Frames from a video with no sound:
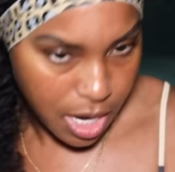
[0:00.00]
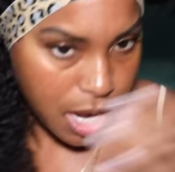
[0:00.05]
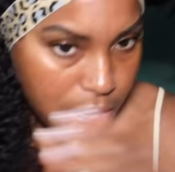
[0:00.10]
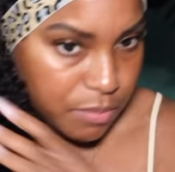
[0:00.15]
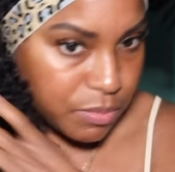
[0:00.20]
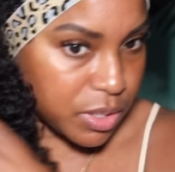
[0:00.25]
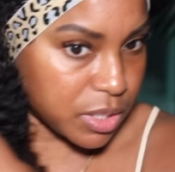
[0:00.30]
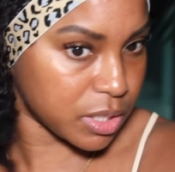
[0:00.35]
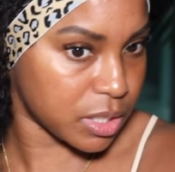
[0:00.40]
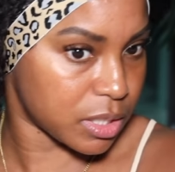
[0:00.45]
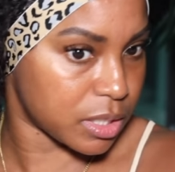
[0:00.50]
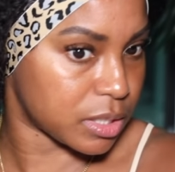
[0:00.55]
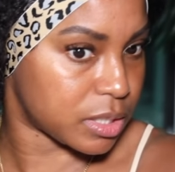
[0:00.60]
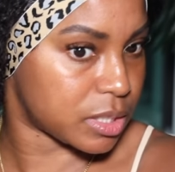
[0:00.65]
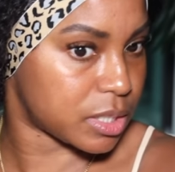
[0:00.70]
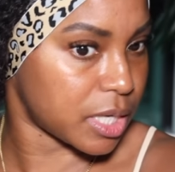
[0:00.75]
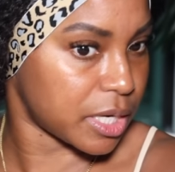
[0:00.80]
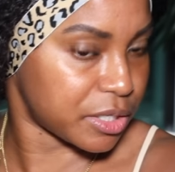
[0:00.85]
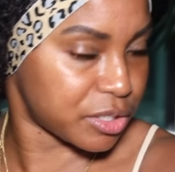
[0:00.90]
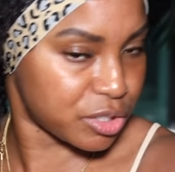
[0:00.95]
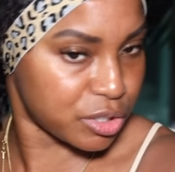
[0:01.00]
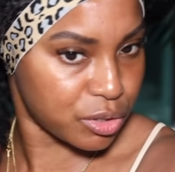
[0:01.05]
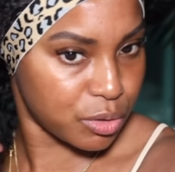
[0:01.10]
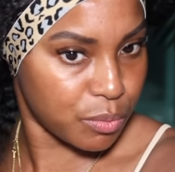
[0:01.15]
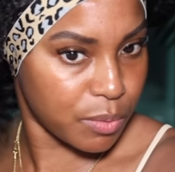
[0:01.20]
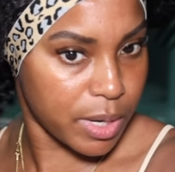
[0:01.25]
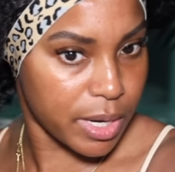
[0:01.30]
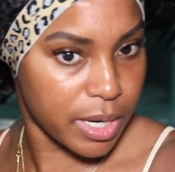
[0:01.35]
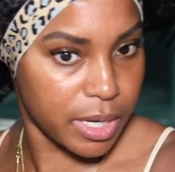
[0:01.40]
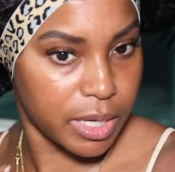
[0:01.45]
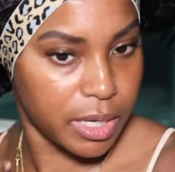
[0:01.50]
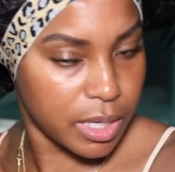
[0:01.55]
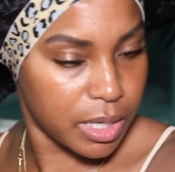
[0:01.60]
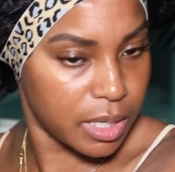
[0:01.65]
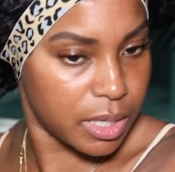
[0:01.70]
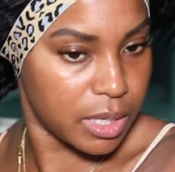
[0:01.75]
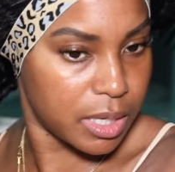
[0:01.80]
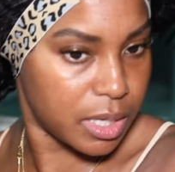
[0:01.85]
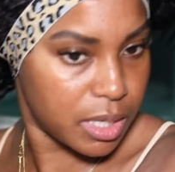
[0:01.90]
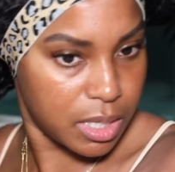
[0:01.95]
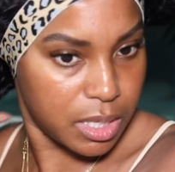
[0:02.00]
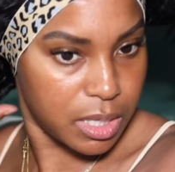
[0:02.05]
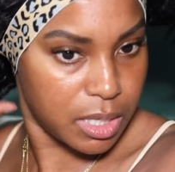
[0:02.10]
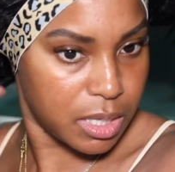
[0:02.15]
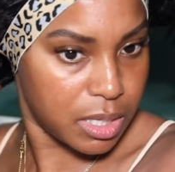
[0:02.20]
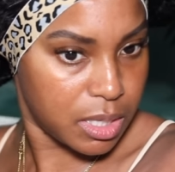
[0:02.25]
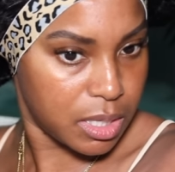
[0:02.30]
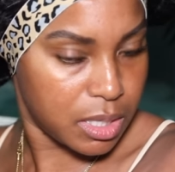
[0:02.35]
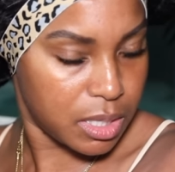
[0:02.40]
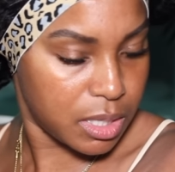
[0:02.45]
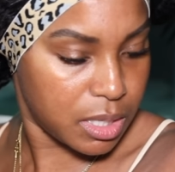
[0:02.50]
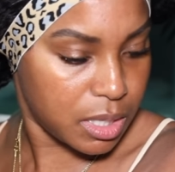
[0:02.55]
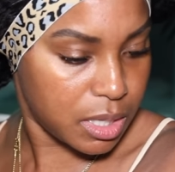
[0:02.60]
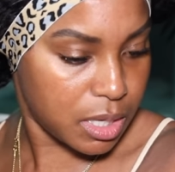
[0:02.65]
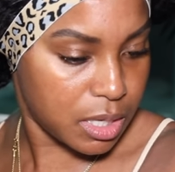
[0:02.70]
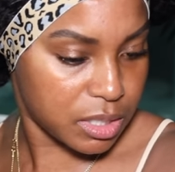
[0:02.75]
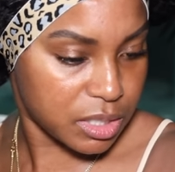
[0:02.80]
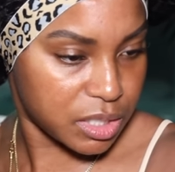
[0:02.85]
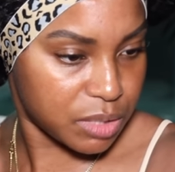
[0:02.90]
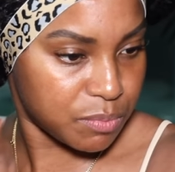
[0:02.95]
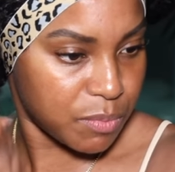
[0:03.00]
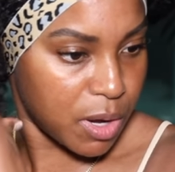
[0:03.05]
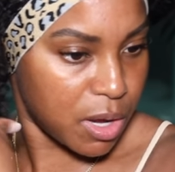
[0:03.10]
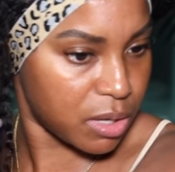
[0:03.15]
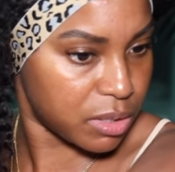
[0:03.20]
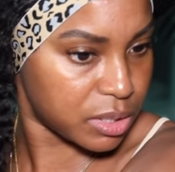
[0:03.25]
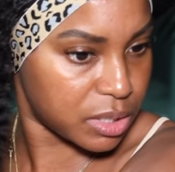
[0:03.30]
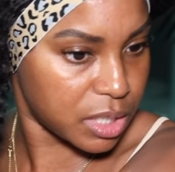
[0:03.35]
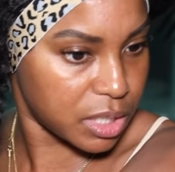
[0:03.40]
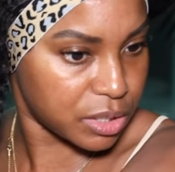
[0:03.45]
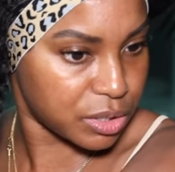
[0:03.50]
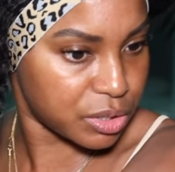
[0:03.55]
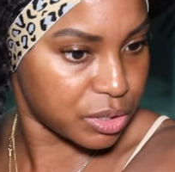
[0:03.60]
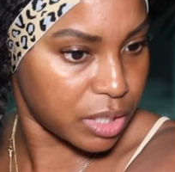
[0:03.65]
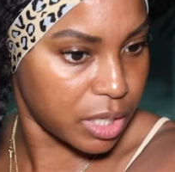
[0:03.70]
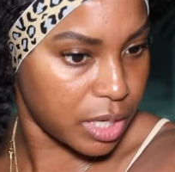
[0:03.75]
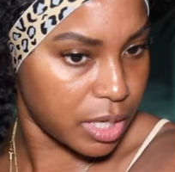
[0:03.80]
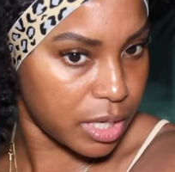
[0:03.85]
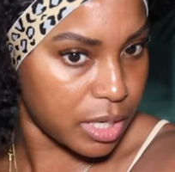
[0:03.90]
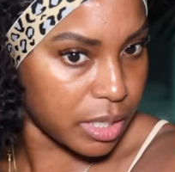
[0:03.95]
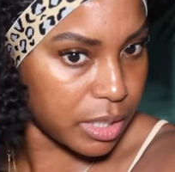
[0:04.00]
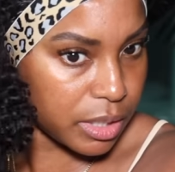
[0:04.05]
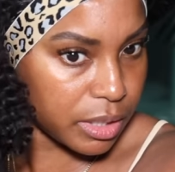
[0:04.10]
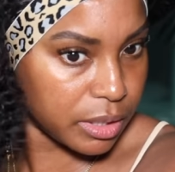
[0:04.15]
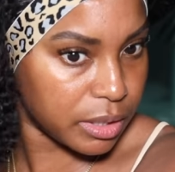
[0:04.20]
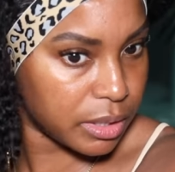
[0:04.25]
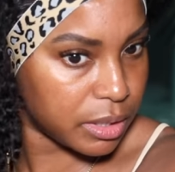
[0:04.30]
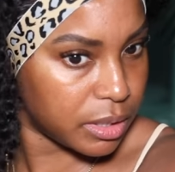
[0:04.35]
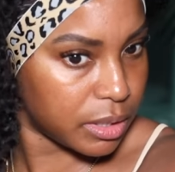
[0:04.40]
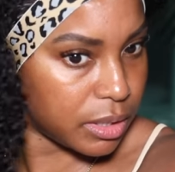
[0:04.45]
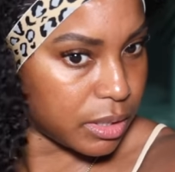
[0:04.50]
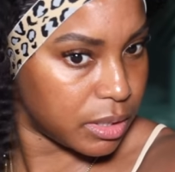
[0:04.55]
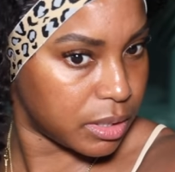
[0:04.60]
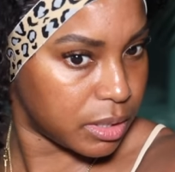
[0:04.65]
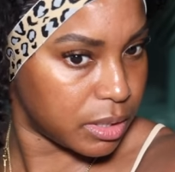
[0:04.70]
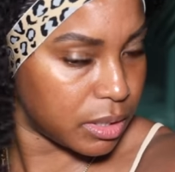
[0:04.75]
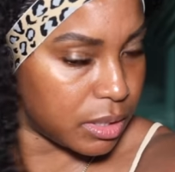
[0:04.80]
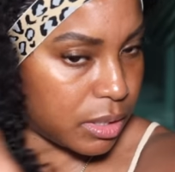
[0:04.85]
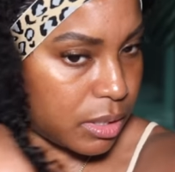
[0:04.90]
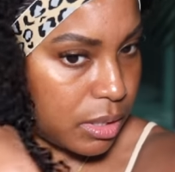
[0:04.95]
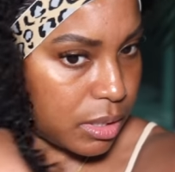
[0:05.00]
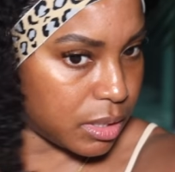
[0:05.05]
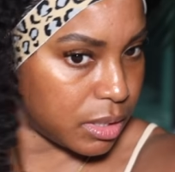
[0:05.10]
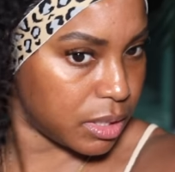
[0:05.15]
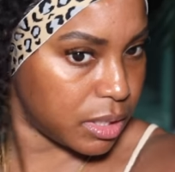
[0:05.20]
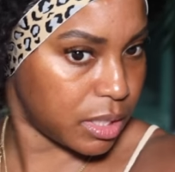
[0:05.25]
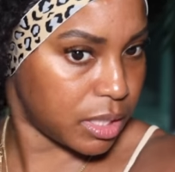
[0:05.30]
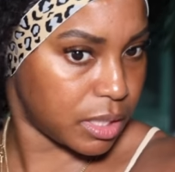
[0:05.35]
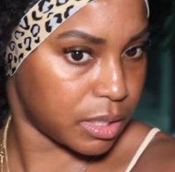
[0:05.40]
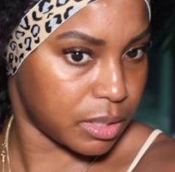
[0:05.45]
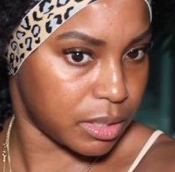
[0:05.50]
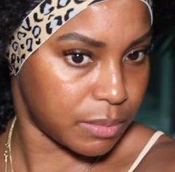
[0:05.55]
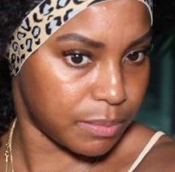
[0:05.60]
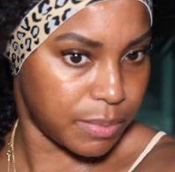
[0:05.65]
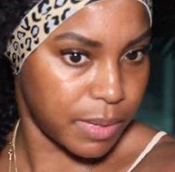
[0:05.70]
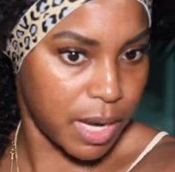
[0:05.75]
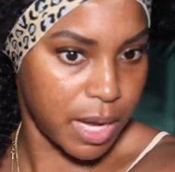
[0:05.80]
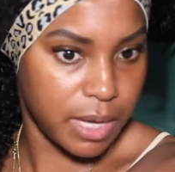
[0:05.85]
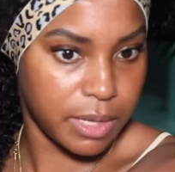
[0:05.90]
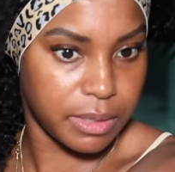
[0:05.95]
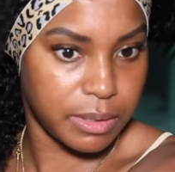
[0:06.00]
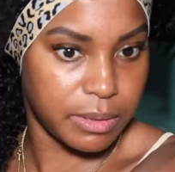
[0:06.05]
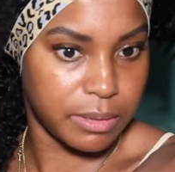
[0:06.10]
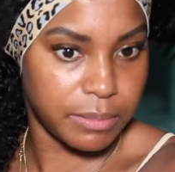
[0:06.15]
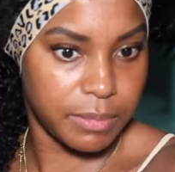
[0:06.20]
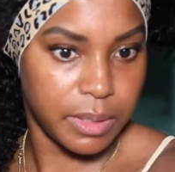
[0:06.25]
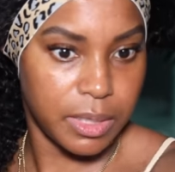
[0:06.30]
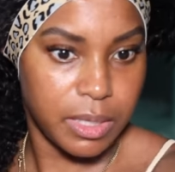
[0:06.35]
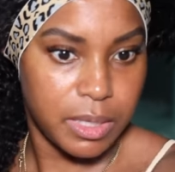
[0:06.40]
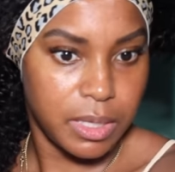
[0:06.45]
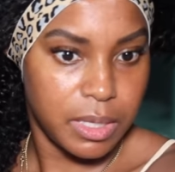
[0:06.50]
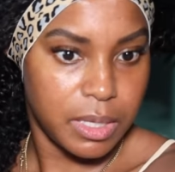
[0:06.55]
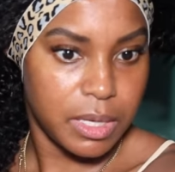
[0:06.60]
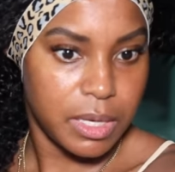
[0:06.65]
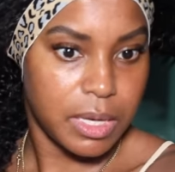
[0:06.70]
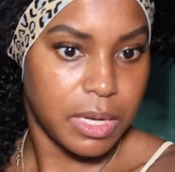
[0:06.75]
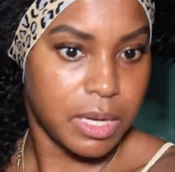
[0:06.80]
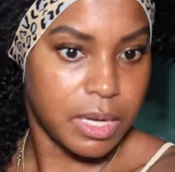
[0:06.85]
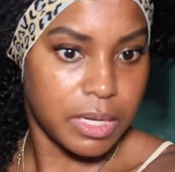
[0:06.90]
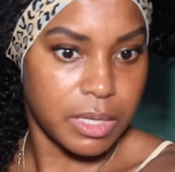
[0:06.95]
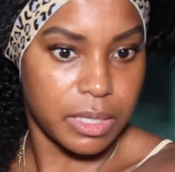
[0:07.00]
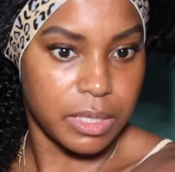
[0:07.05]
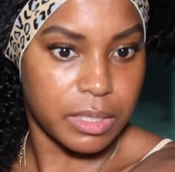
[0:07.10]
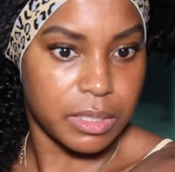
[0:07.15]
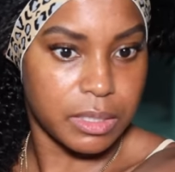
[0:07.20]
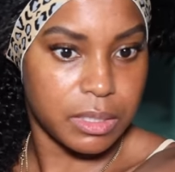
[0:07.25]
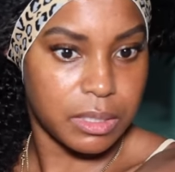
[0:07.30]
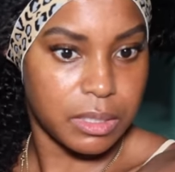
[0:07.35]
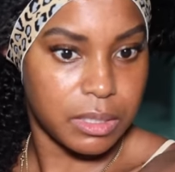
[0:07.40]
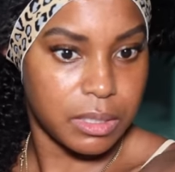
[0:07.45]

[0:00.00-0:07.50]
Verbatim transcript: I'm just gonna section away a small section of hair at the bottom, and then,